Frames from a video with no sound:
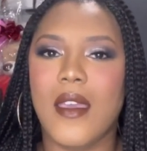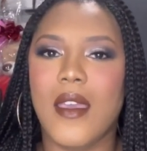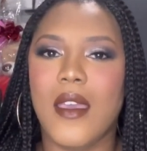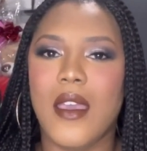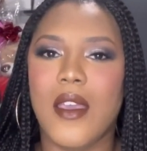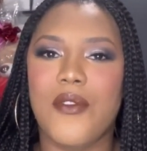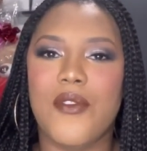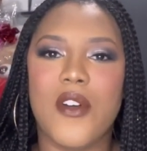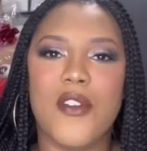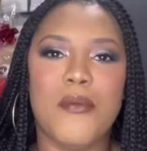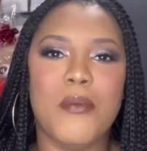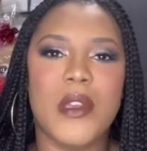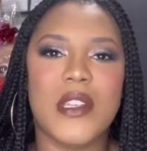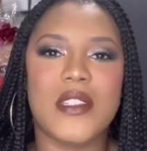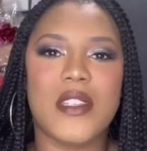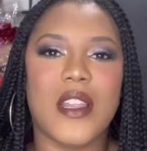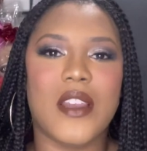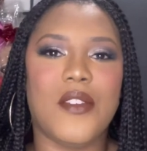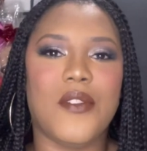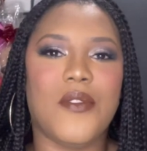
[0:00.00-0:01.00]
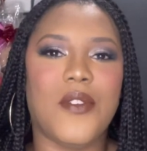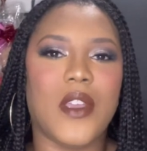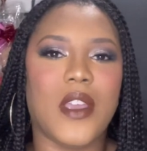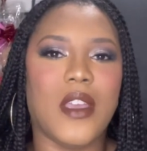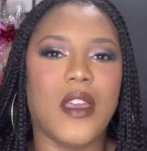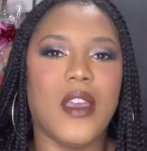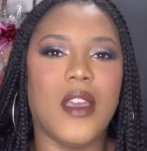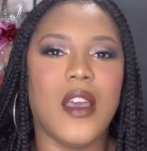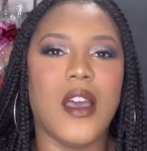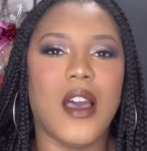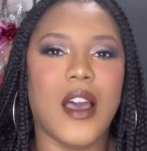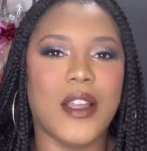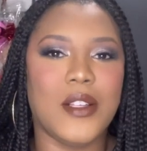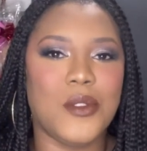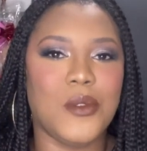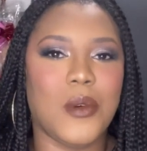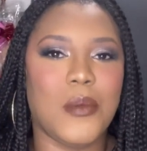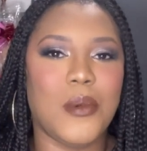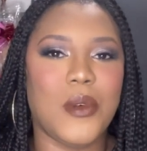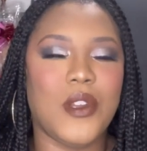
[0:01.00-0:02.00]
If I've missed anything, I
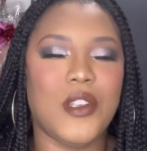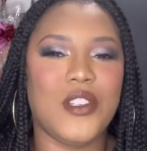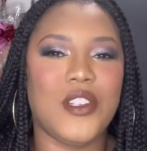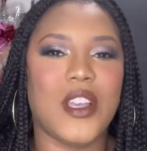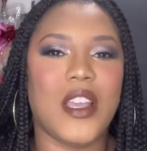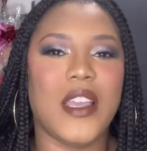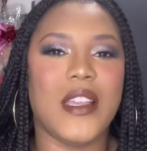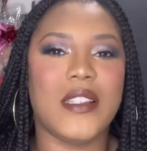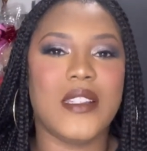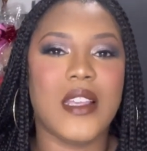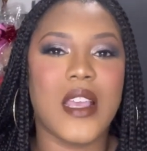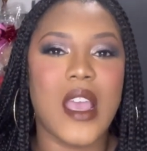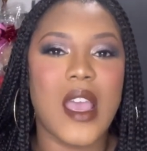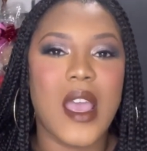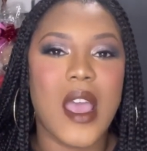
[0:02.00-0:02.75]
do apologise.